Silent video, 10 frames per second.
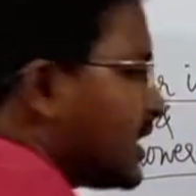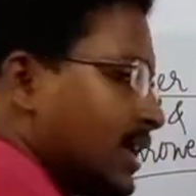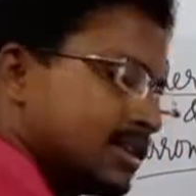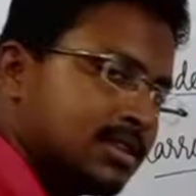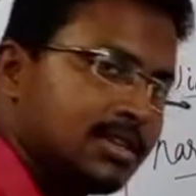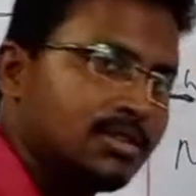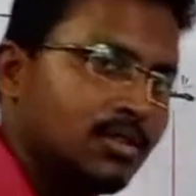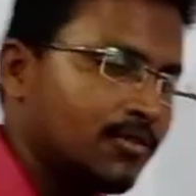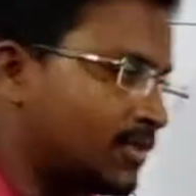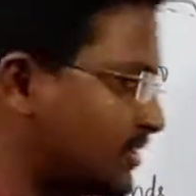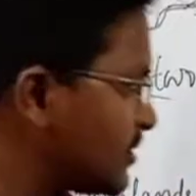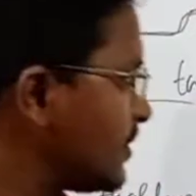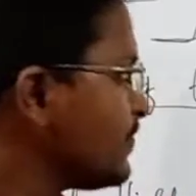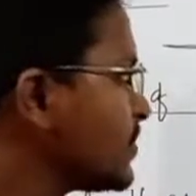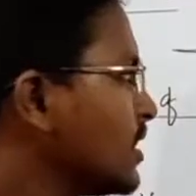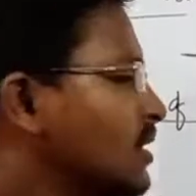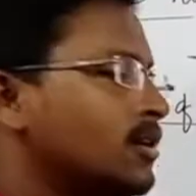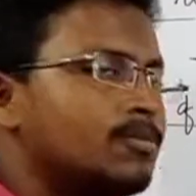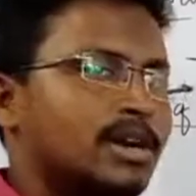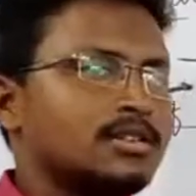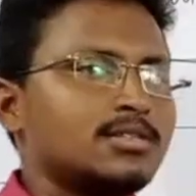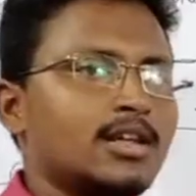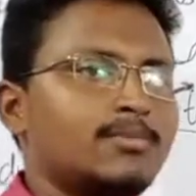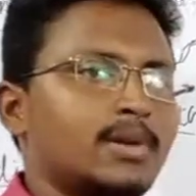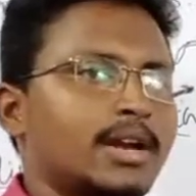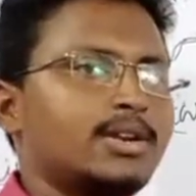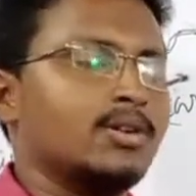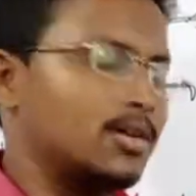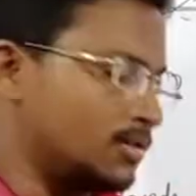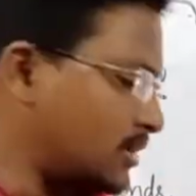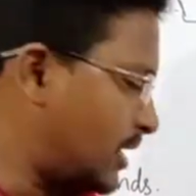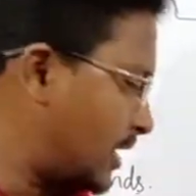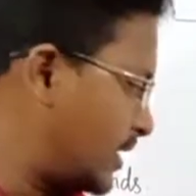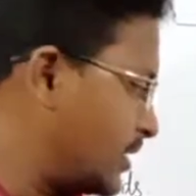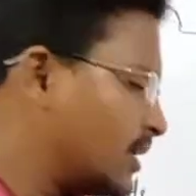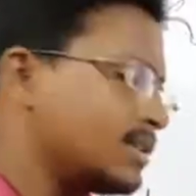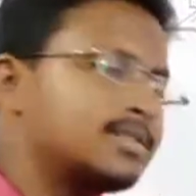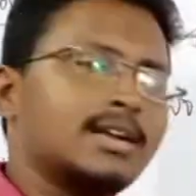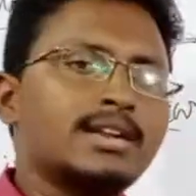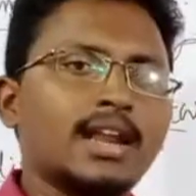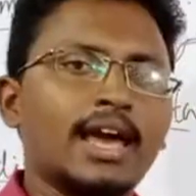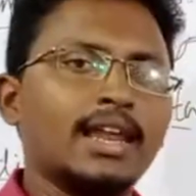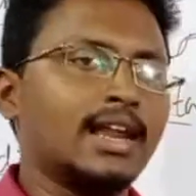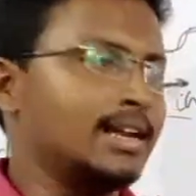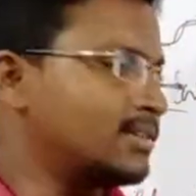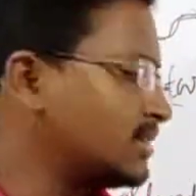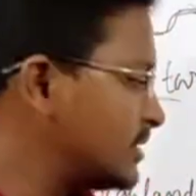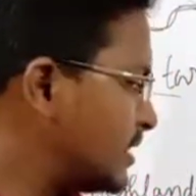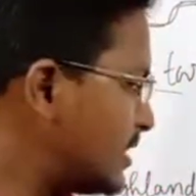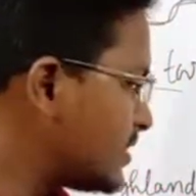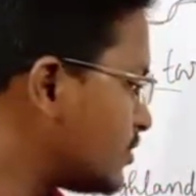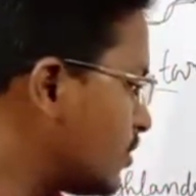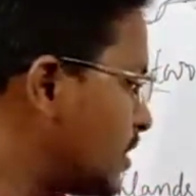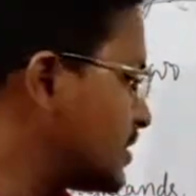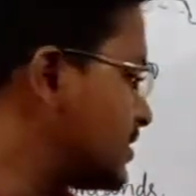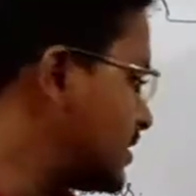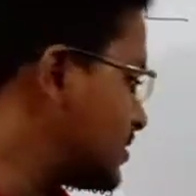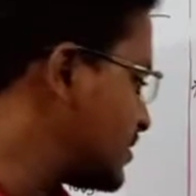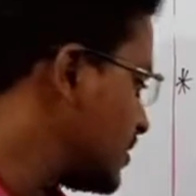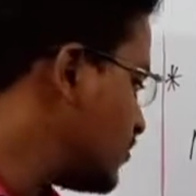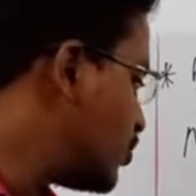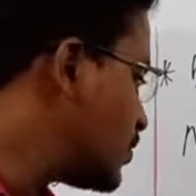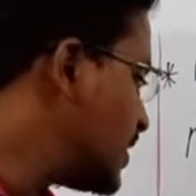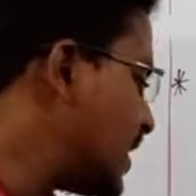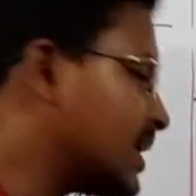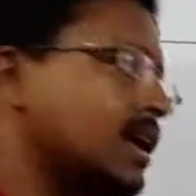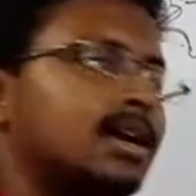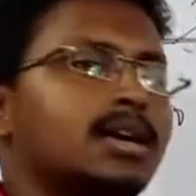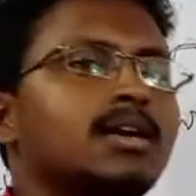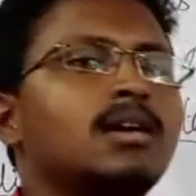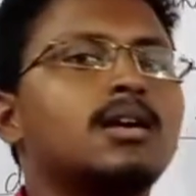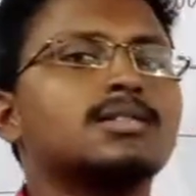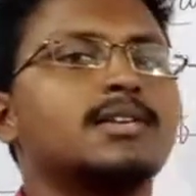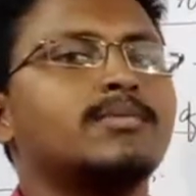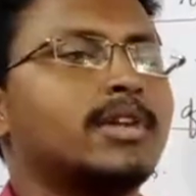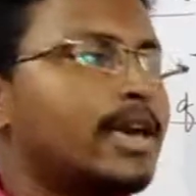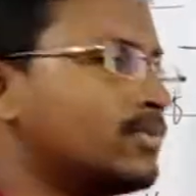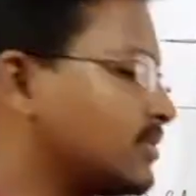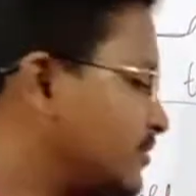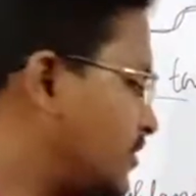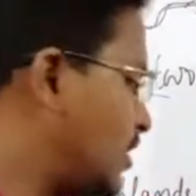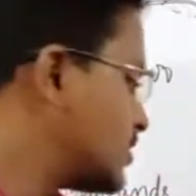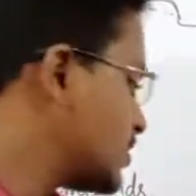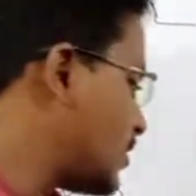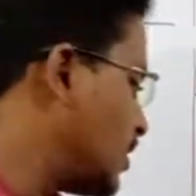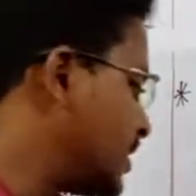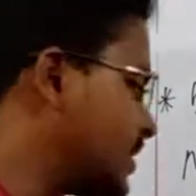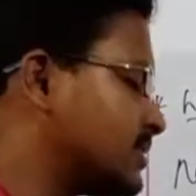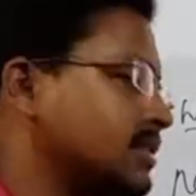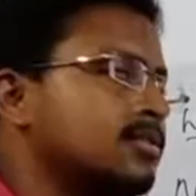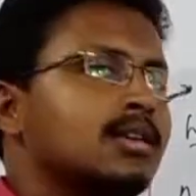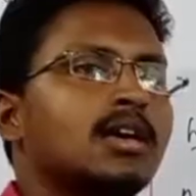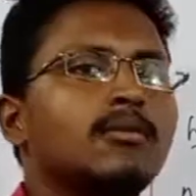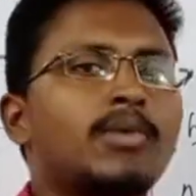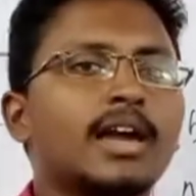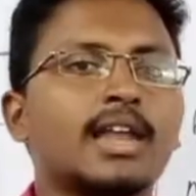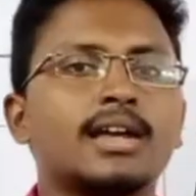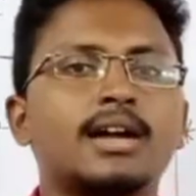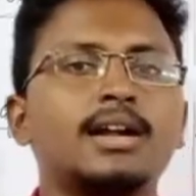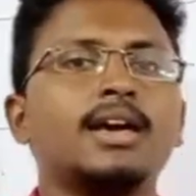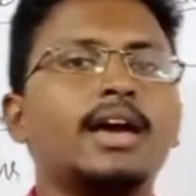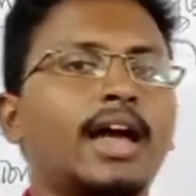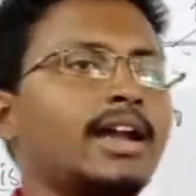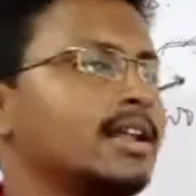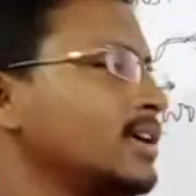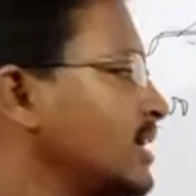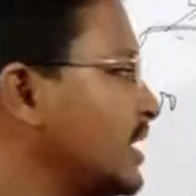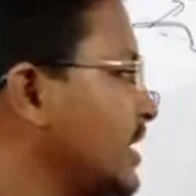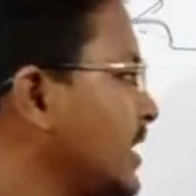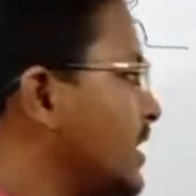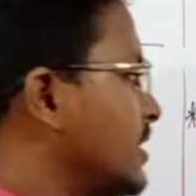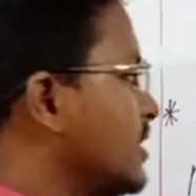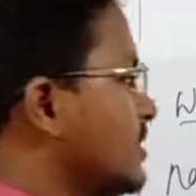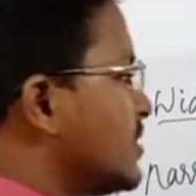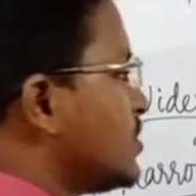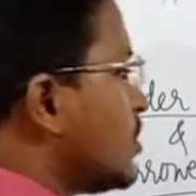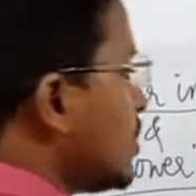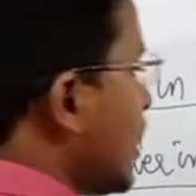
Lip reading: extension of this Peninsular Plateau, Central Highlands. It is known as this Bundelkhand, or sometimes we also call it as this Bagelkhand. And here the Chota